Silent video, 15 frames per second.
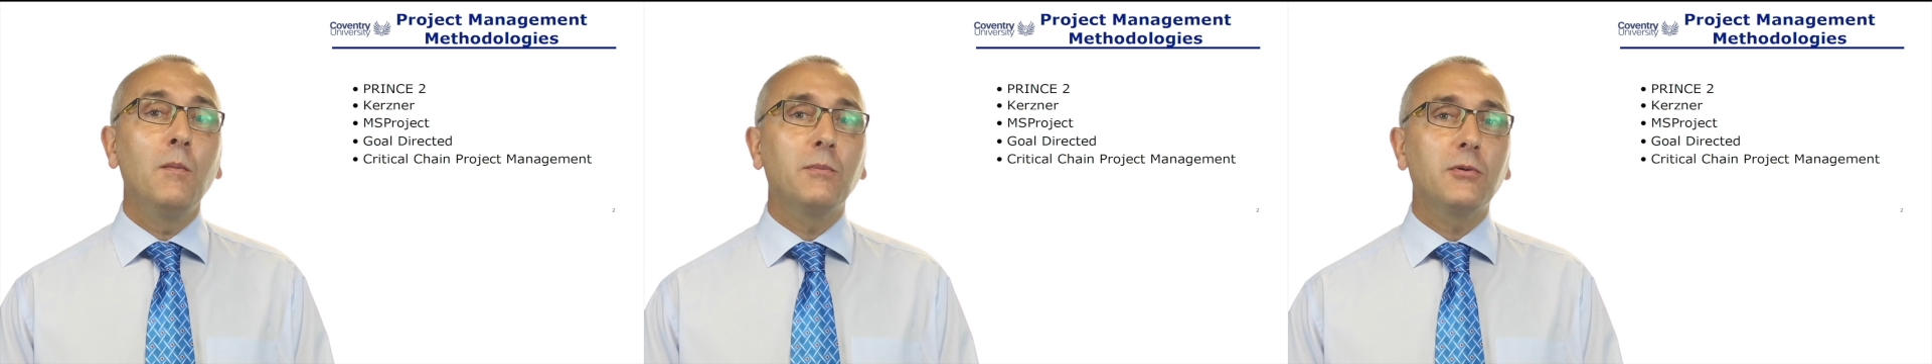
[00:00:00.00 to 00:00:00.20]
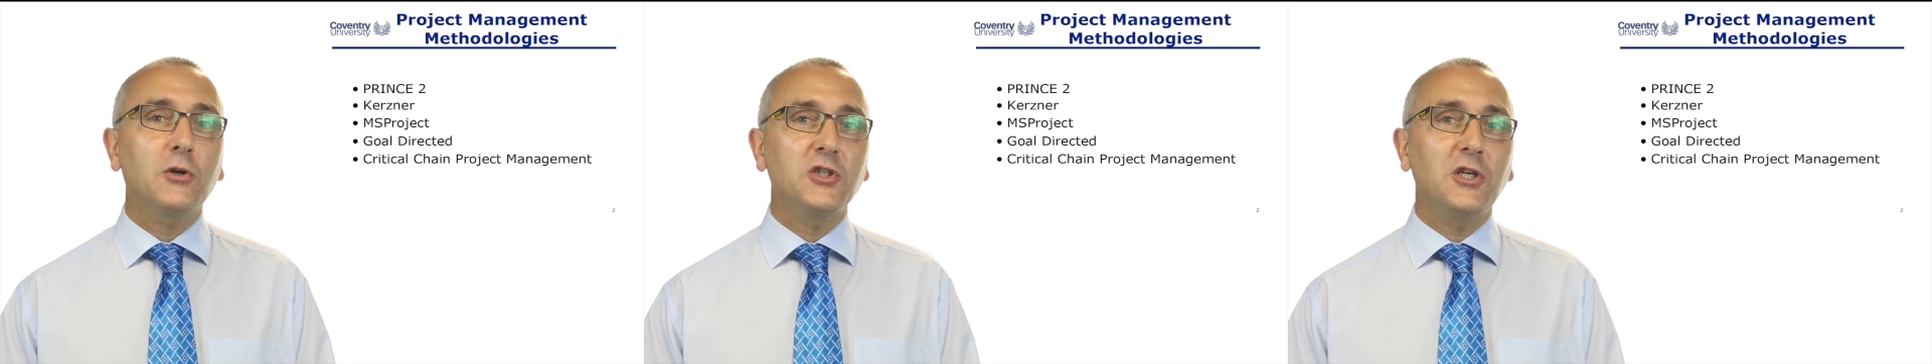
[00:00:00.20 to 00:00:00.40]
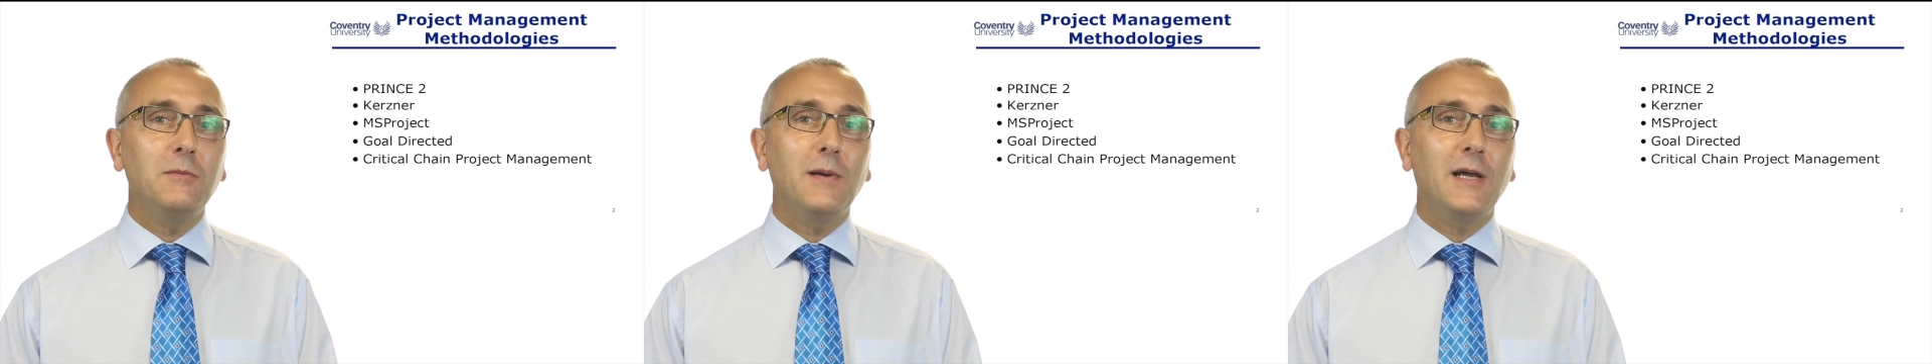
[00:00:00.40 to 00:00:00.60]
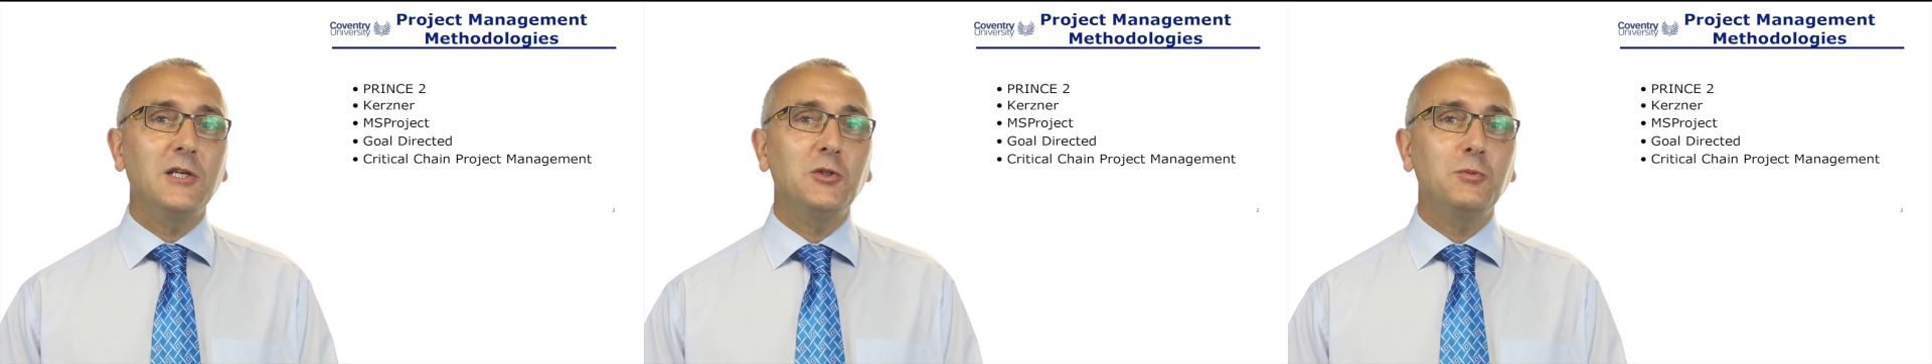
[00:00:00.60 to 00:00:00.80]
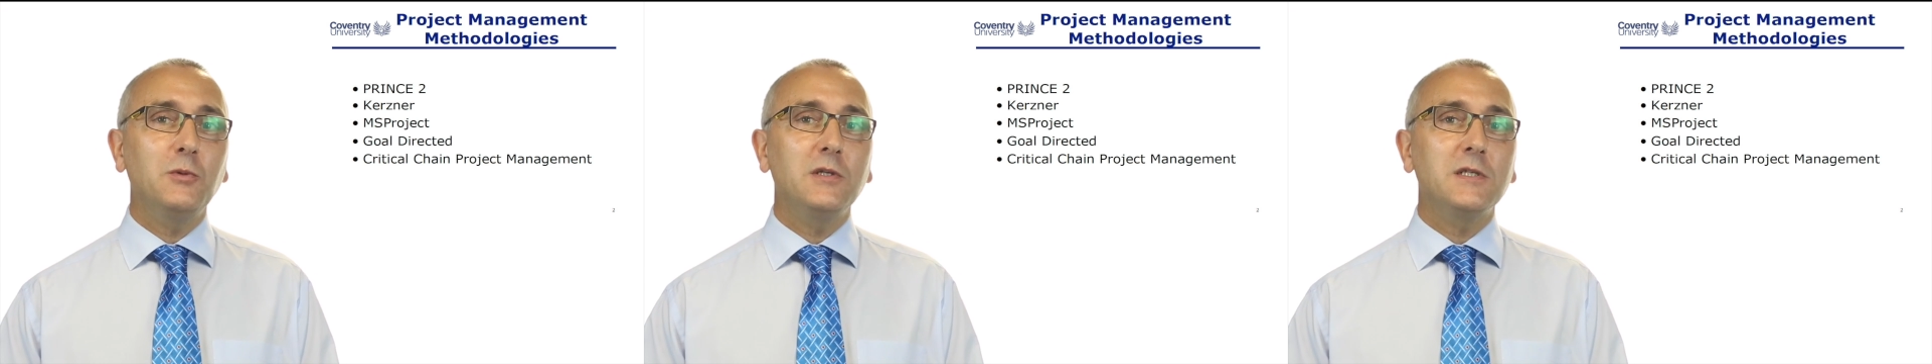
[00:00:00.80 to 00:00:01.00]
project
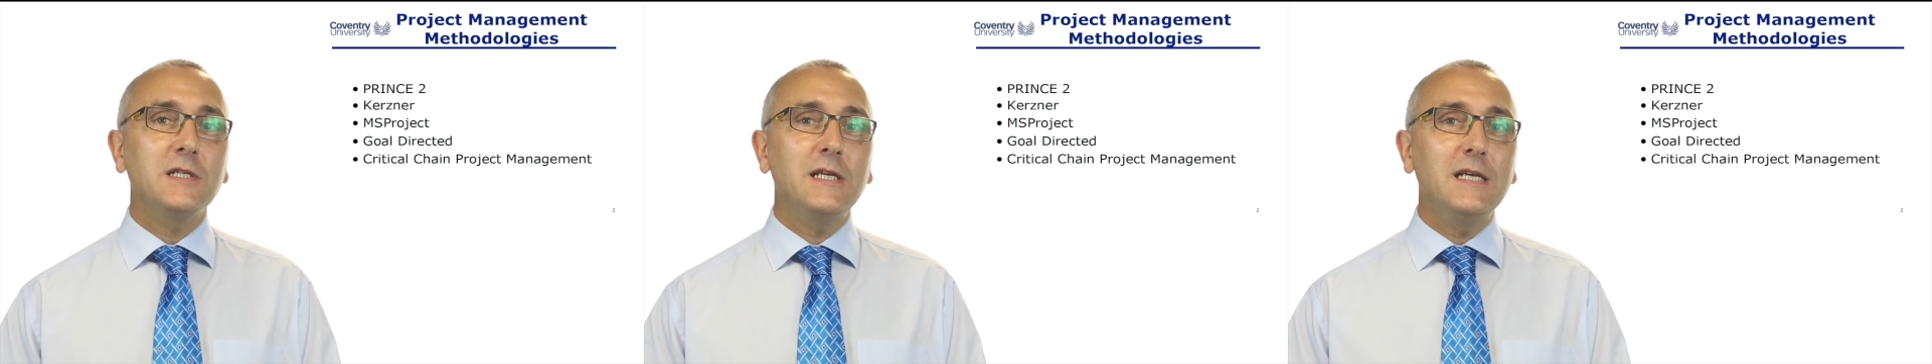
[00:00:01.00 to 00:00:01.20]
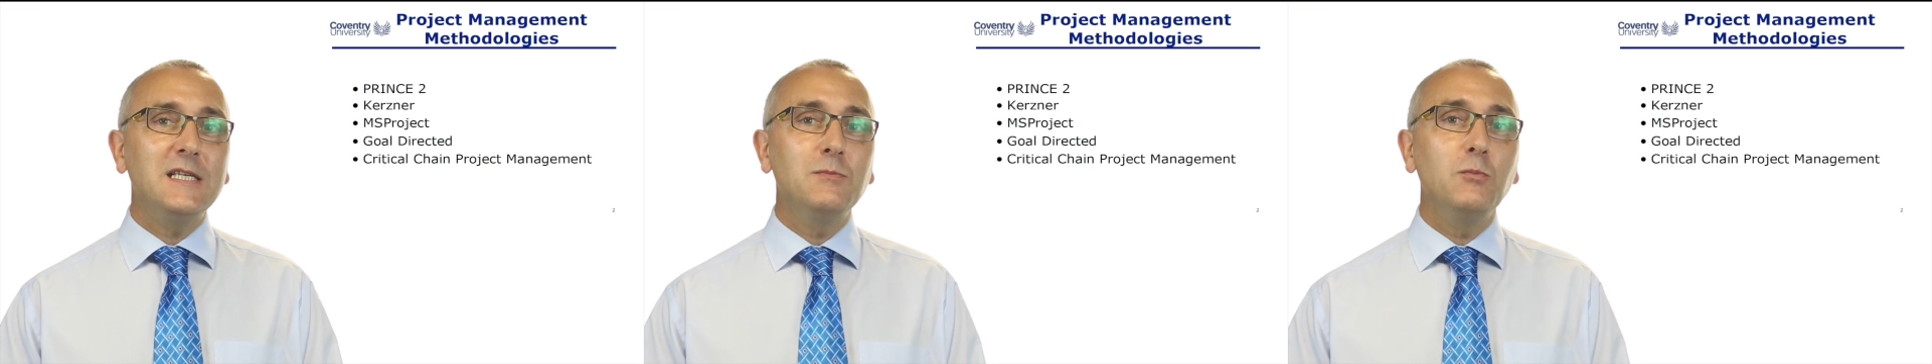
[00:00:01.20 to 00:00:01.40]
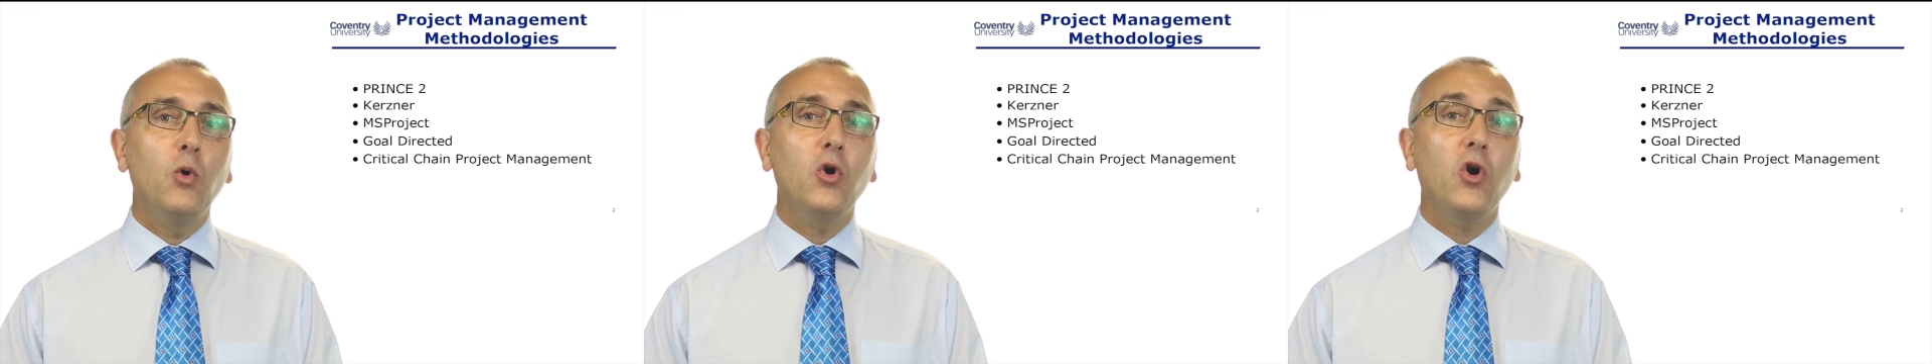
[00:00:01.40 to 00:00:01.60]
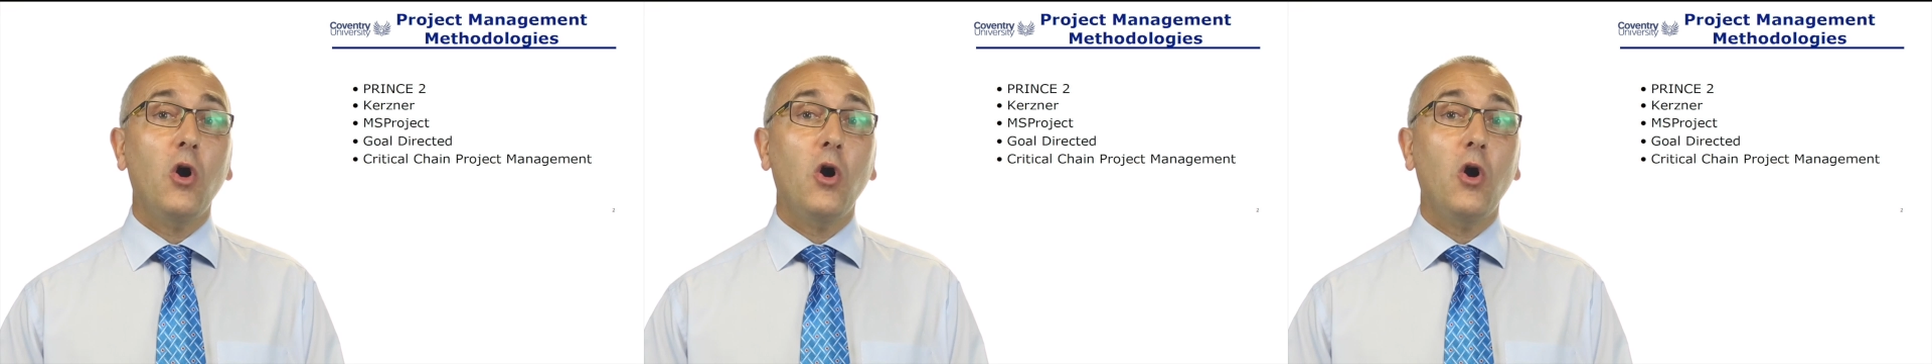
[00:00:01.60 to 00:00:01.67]
management is more